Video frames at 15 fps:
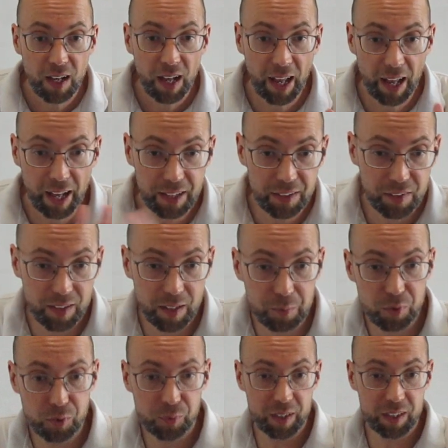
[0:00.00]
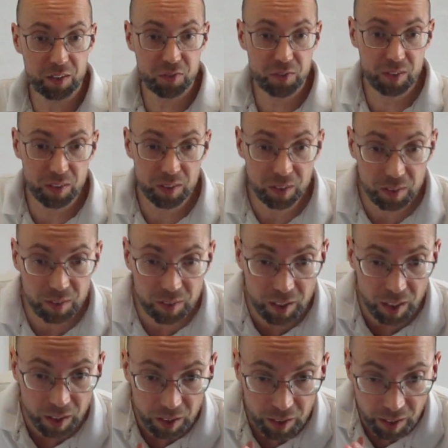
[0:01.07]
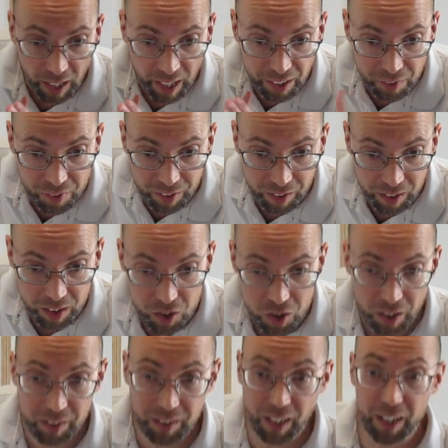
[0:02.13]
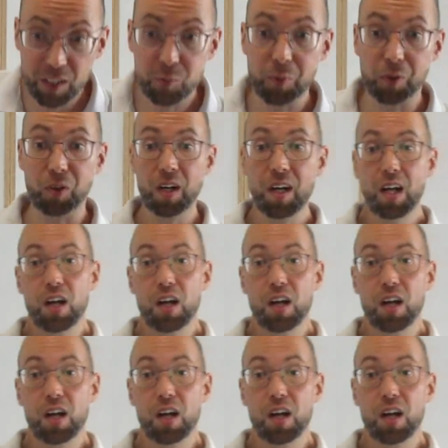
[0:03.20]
and the number of ways to color Antigonish and Guysborough.